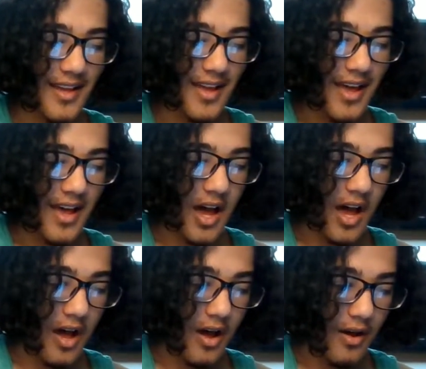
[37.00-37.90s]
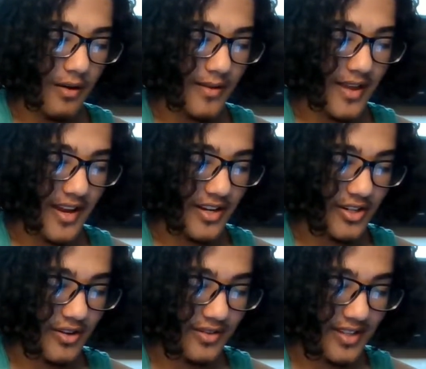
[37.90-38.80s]
and it
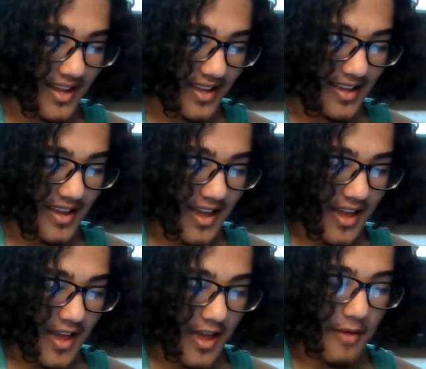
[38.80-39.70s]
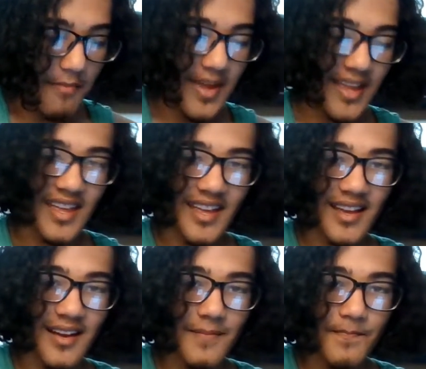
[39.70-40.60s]
shows like him
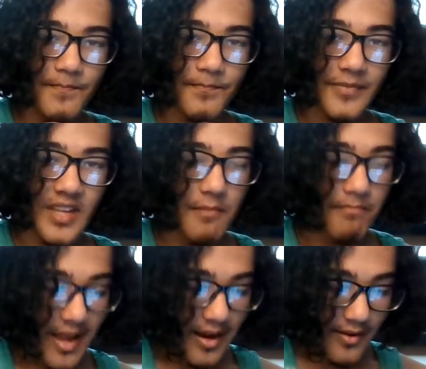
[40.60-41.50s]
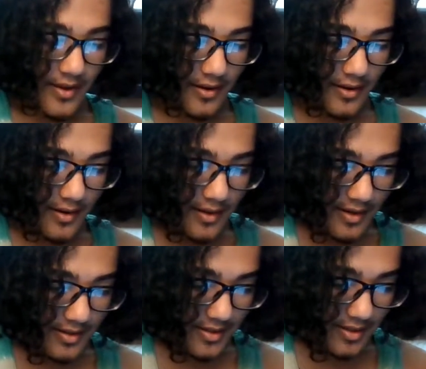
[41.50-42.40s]
making a barrier
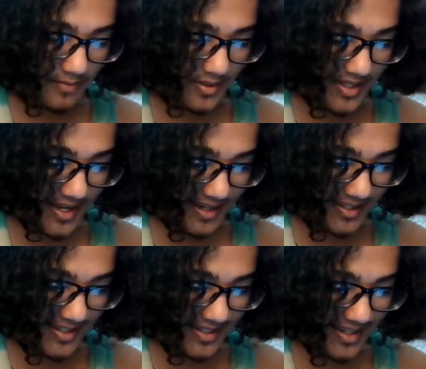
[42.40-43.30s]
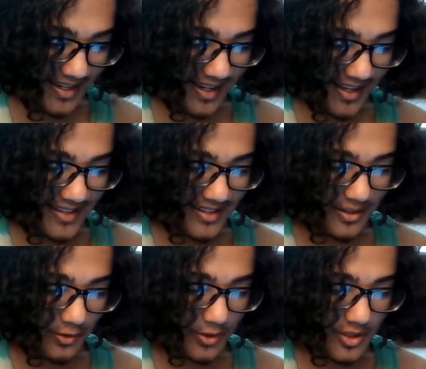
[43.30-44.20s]
to protect his
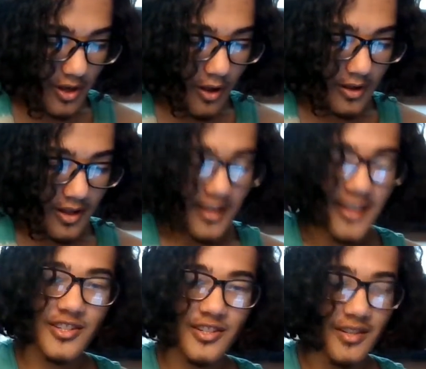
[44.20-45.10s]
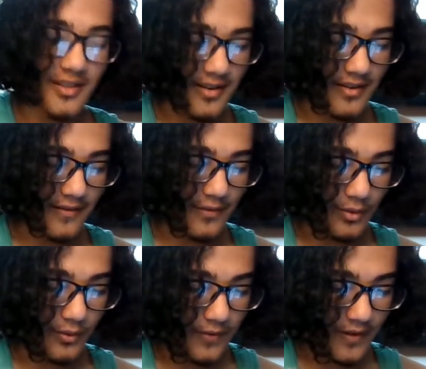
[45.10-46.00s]
little doll collection of
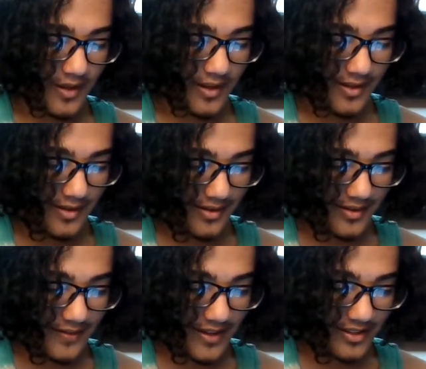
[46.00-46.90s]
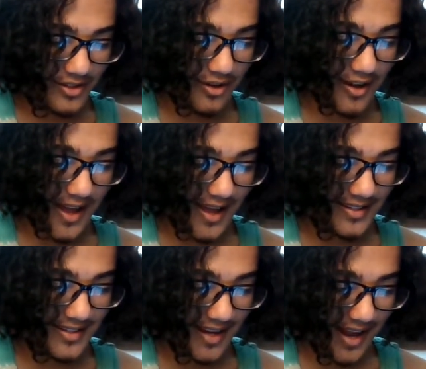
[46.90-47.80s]
Luffy of like the Straw Hats,
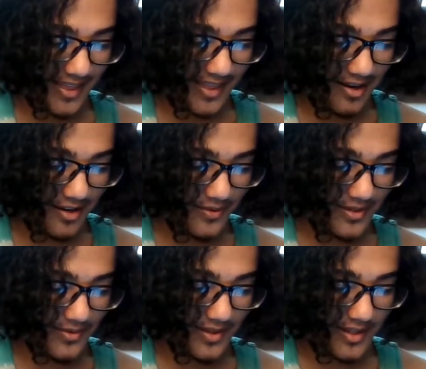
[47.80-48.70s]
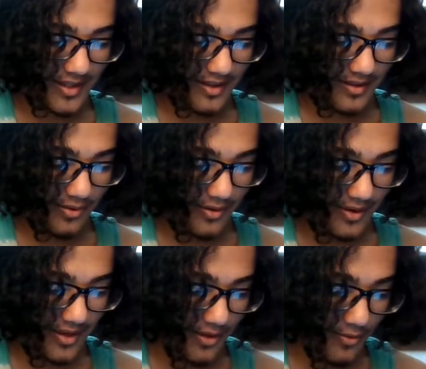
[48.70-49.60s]
and I thought it was really
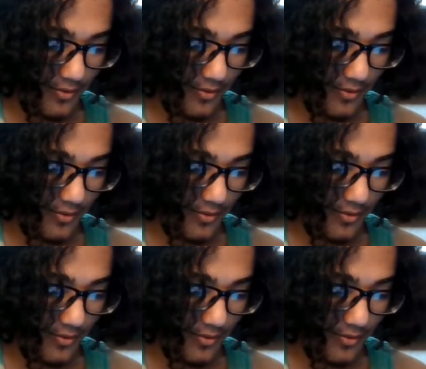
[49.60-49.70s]
cute.